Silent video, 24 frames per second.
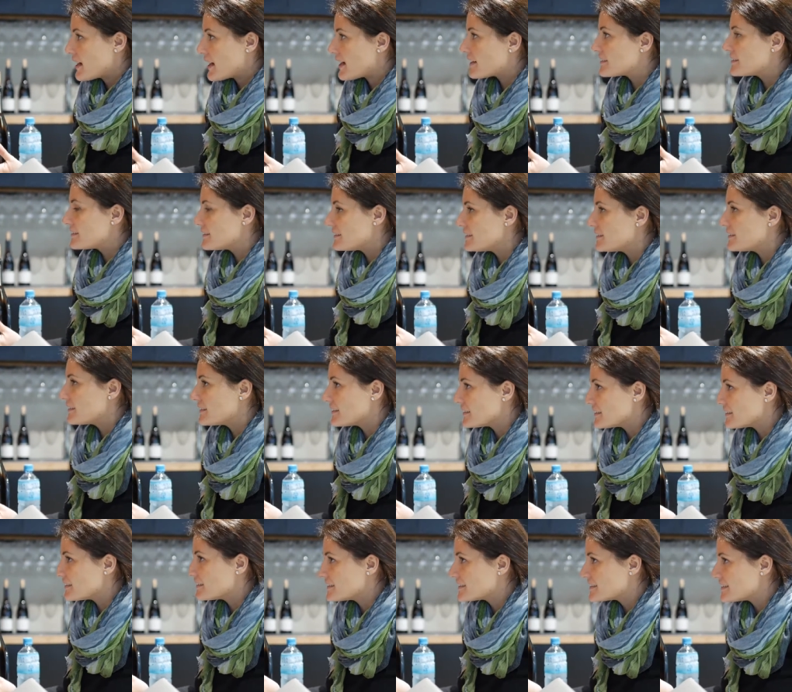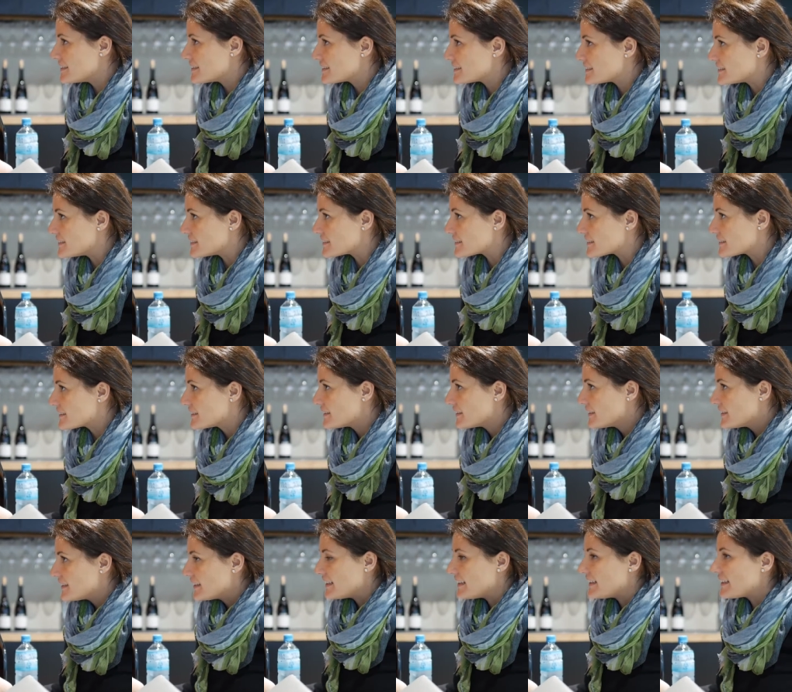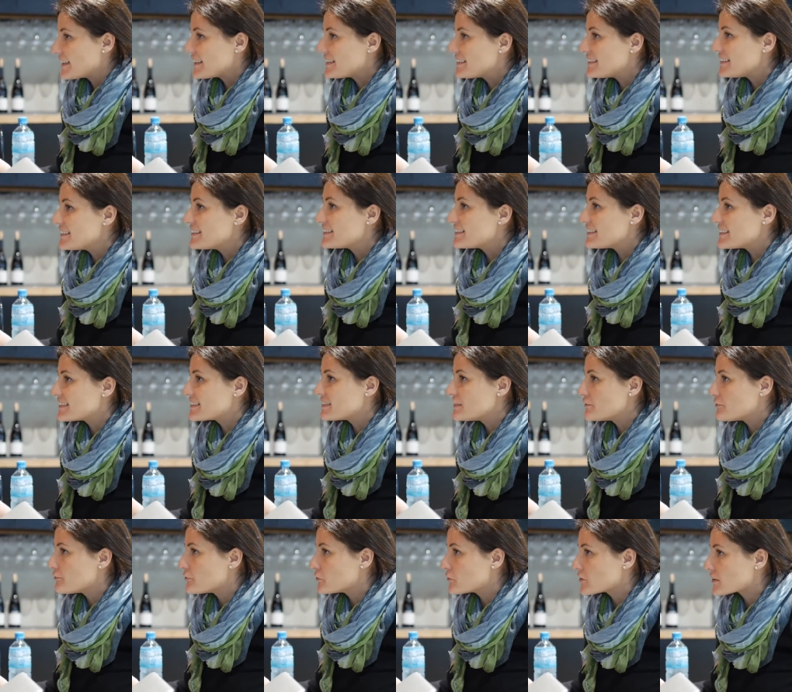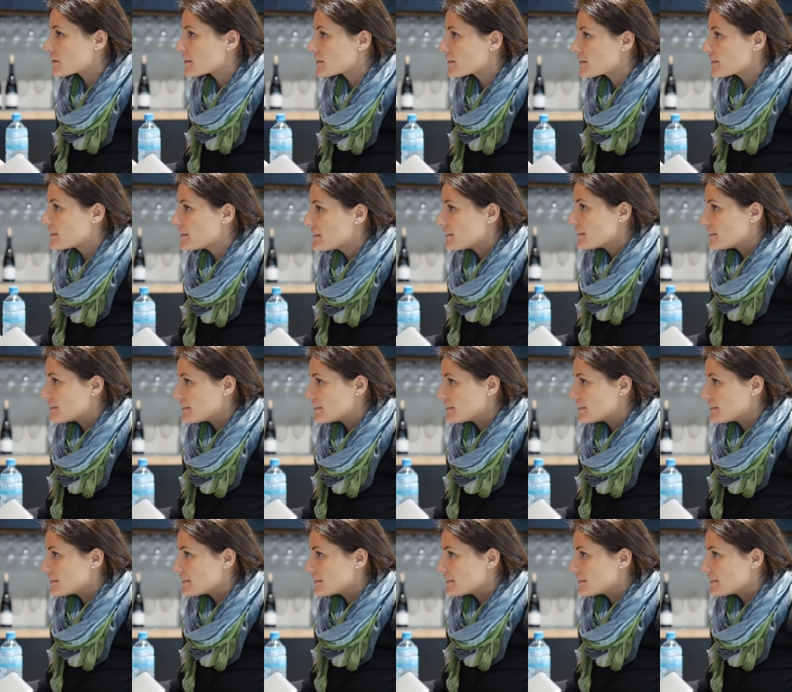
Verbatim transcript: until the 60s in 1964,